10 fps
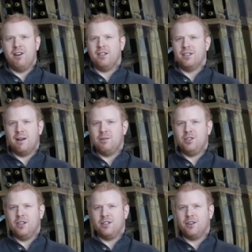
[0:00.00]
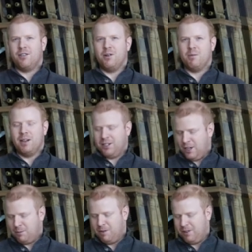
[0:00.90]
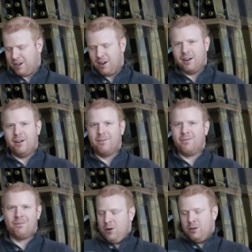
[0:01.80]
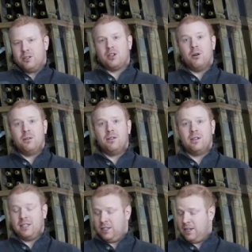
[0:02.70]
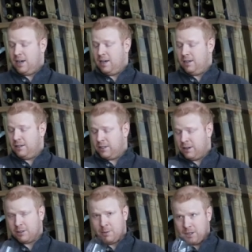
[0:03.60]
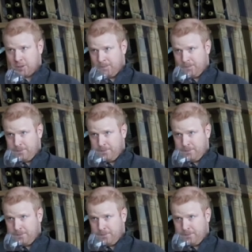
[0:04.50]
faces at me. She doesn't agree with my assessment of the color. So let's uh, see how it smells.